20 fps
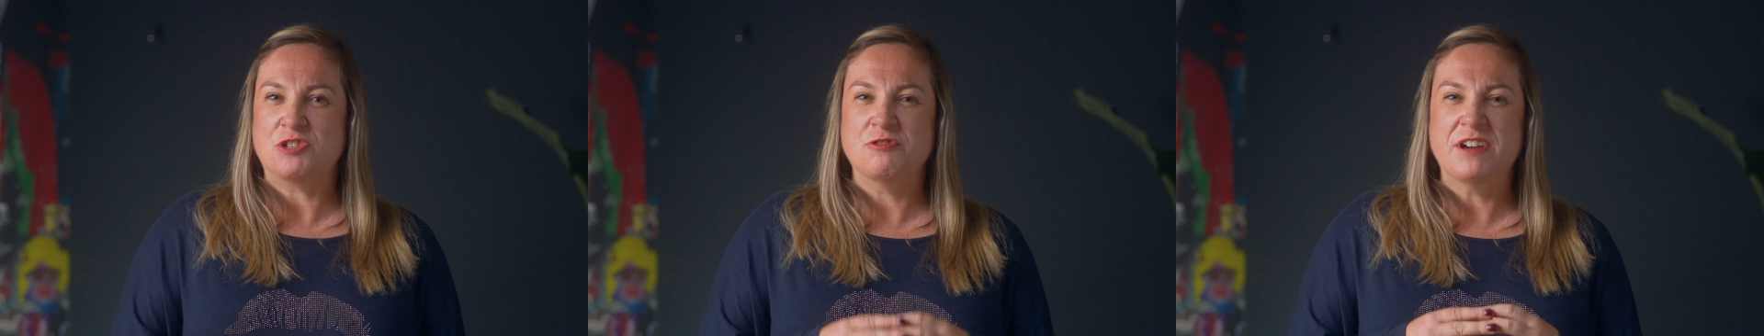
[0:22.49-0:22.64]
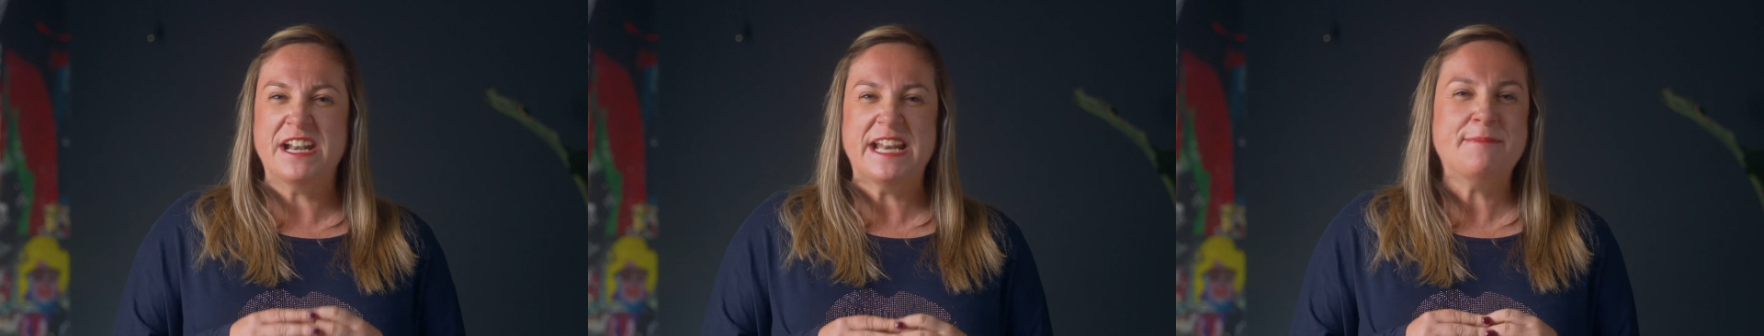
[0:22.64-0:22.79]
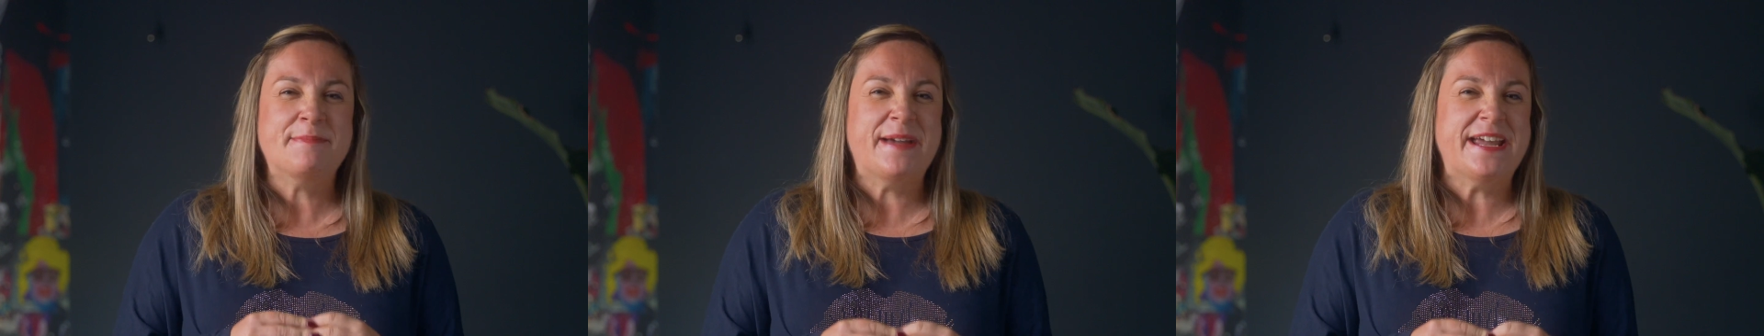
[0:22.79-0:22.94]

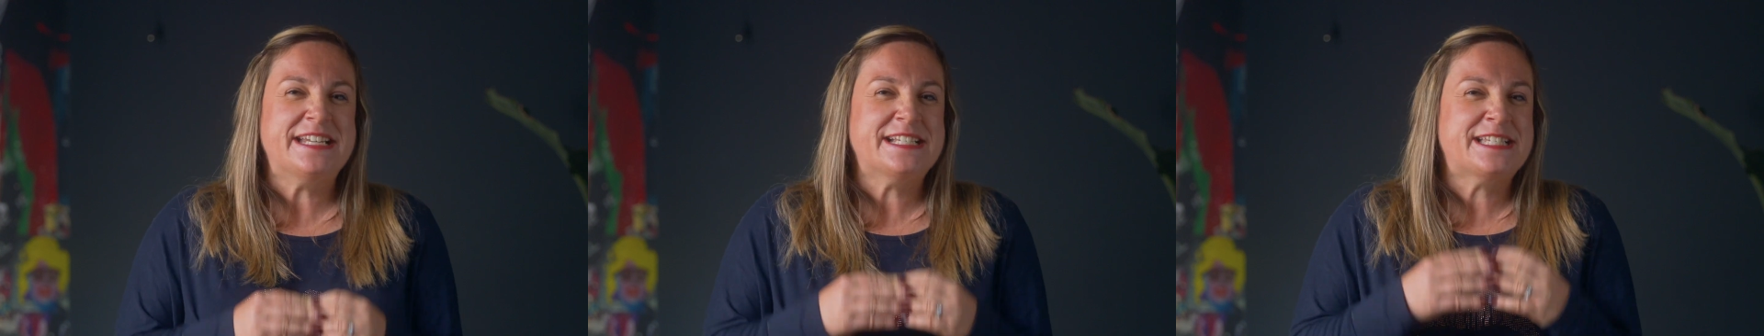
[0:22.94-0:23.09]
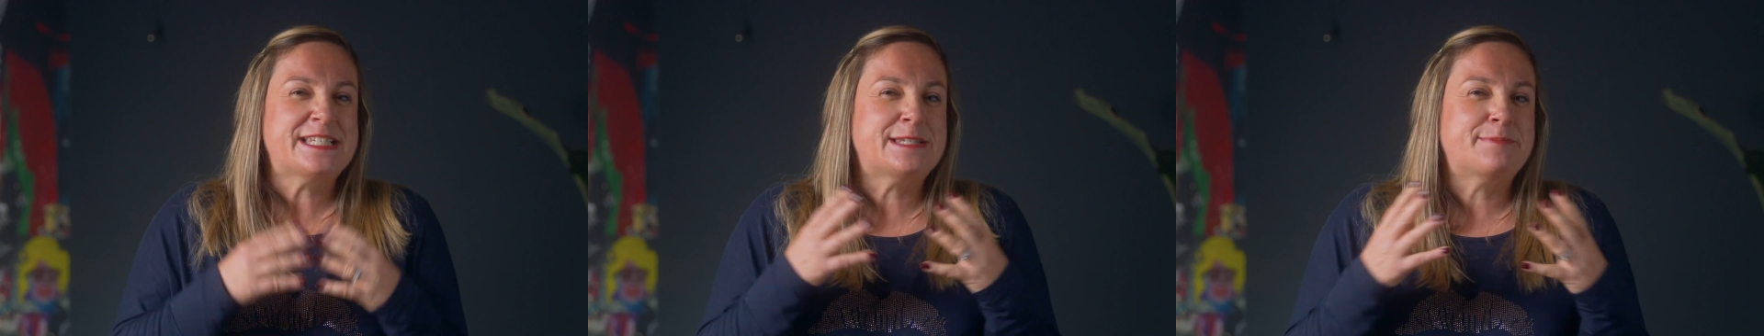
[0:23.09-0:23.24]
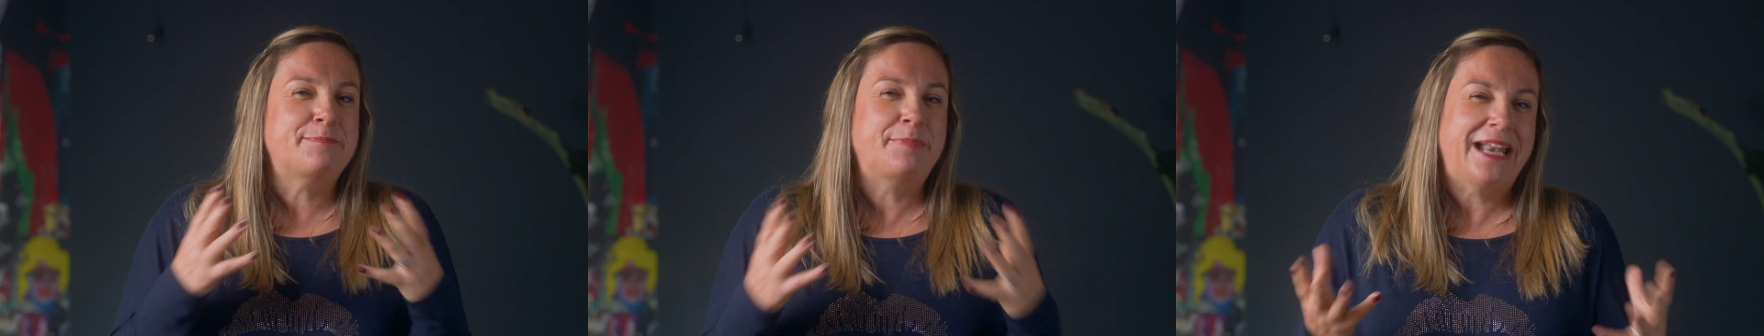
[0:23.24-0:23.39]
really made a
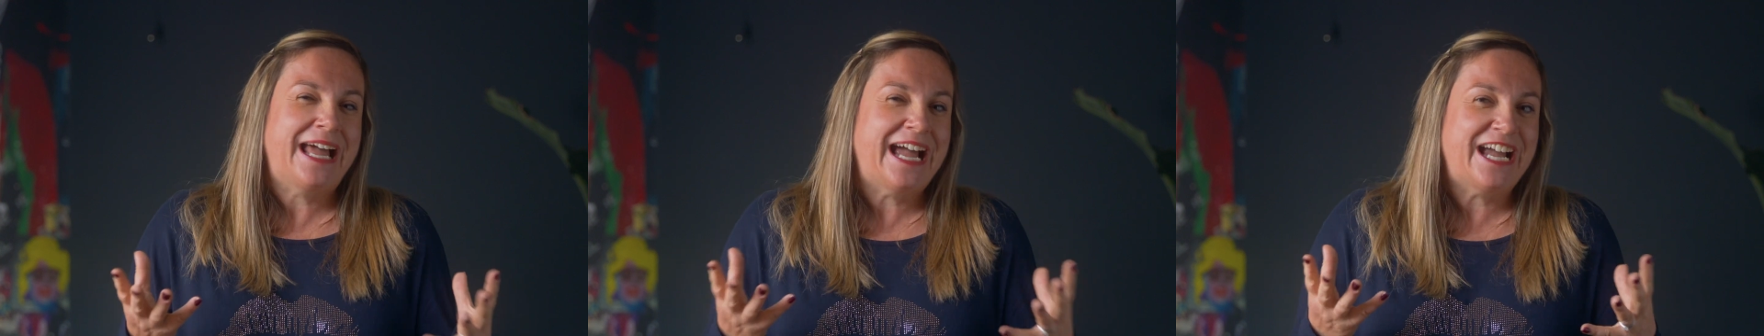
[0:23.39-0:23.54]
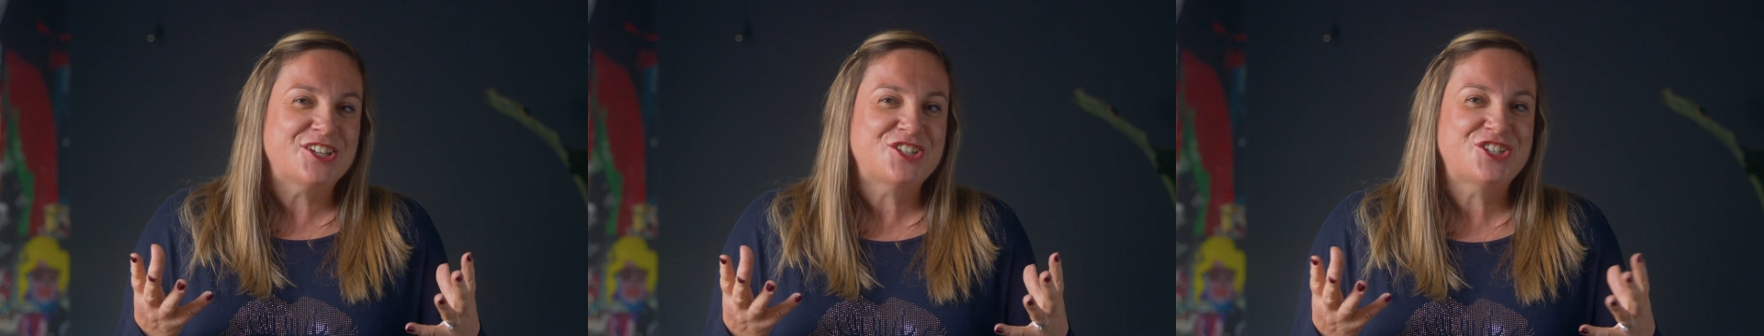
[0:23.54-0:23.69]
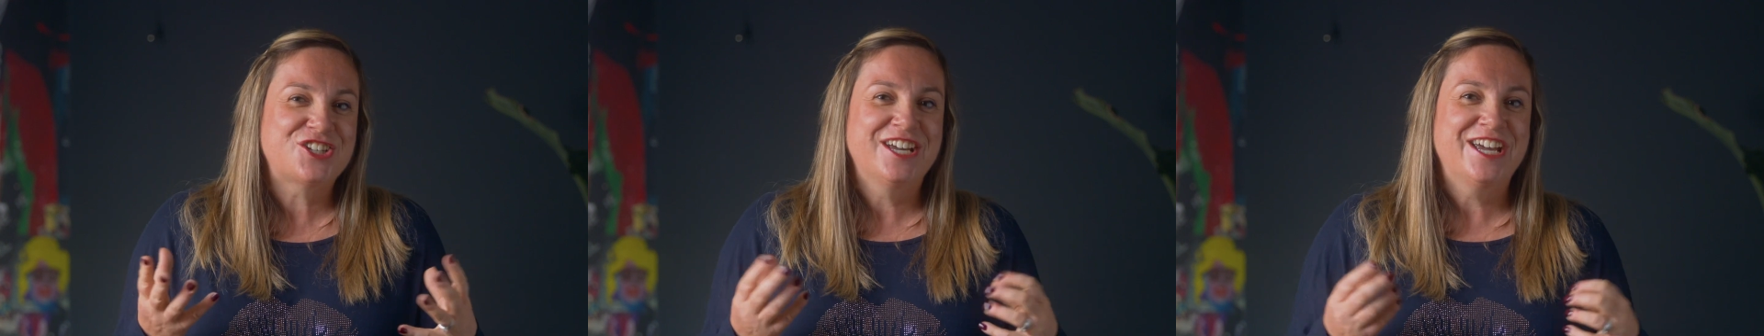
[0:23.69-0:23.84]

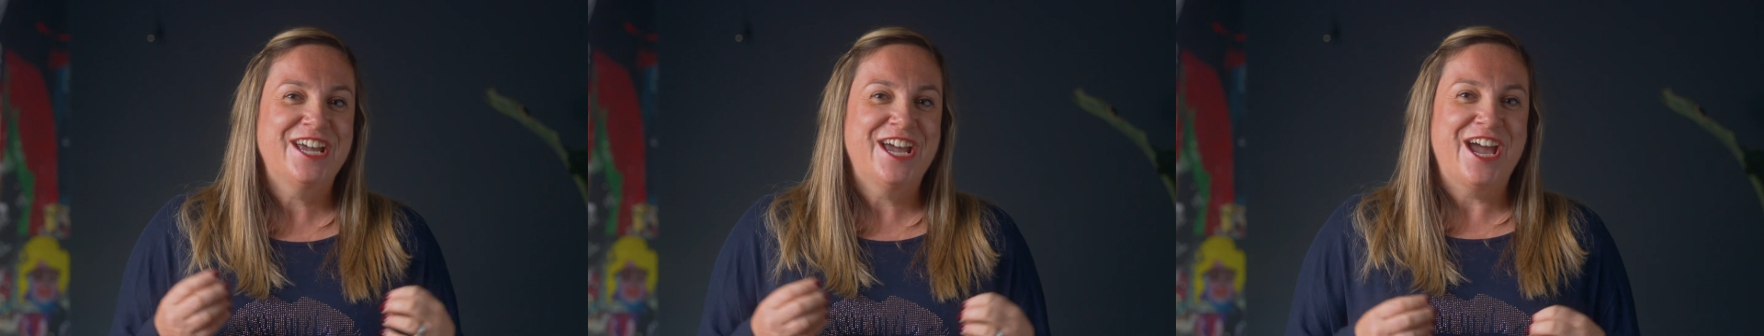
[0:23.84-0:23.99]
splash